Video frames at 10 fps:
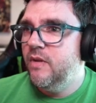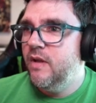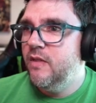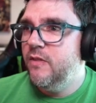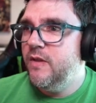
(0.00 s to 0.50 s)

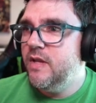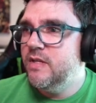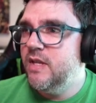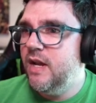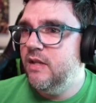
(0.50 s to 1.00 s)
And the thing
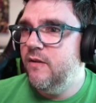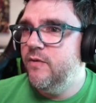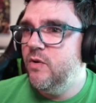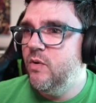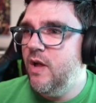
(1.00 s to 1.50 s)
is that I love
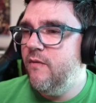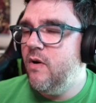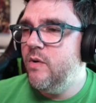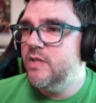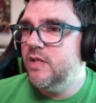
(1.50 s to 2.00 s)
you. I have
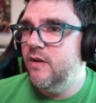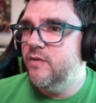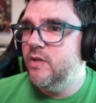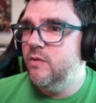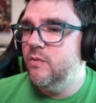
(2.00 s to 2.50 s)
always
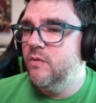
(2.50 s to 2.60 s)
loved you.